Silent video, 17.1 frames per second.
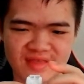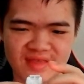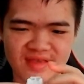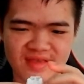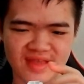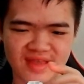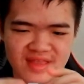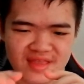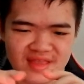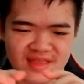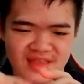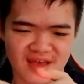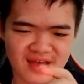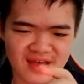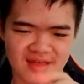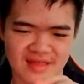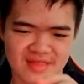it
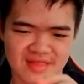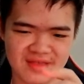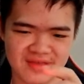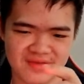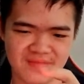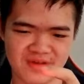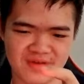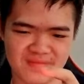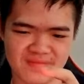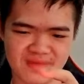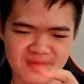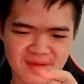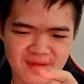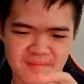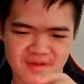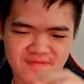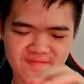yeah there's much not
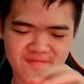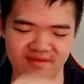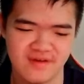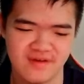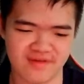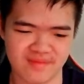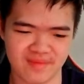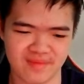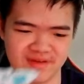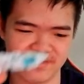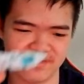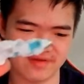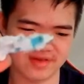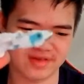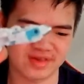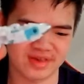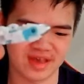much of a transformation
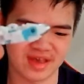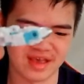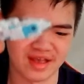just